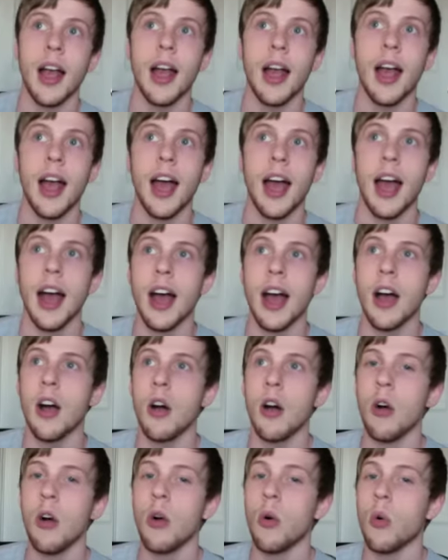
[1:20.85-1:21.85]

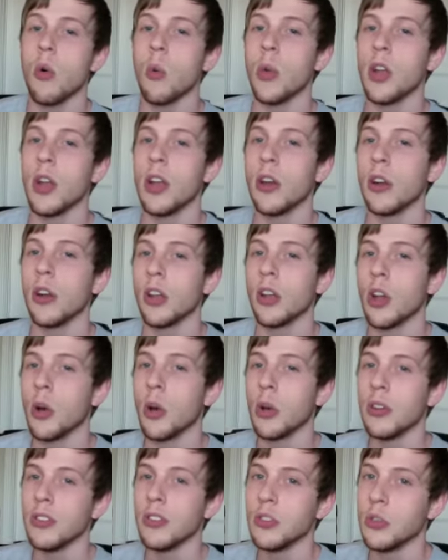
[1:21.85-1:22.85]
how we are
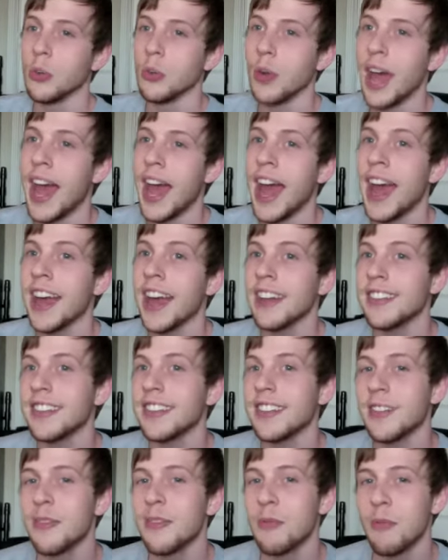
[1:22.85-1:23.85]
going to
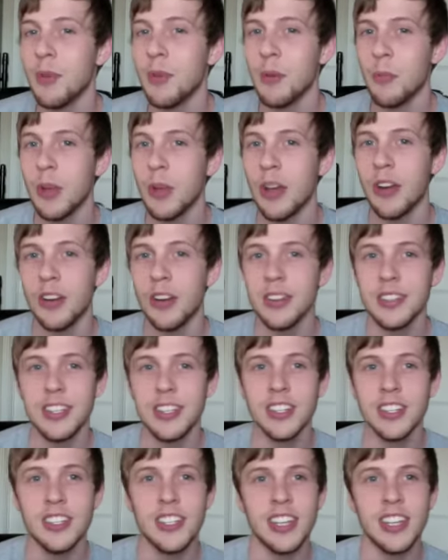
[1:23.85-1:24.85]
act when we are
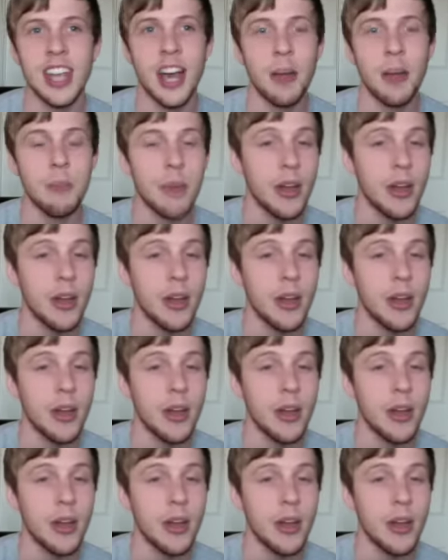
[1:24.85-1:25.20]
dishing out